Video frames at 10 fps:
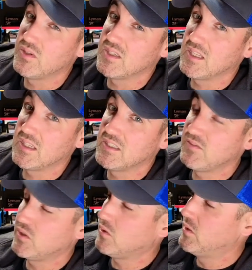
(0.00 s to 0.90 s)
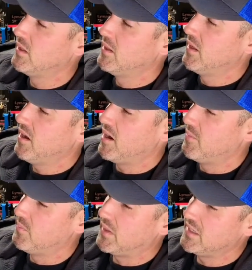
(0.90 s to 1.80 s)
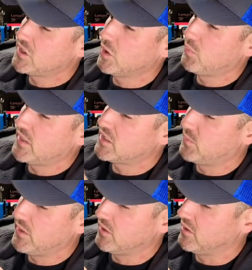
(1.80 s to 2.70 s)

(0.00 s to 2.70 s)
is anything difficult. But it is a good place to put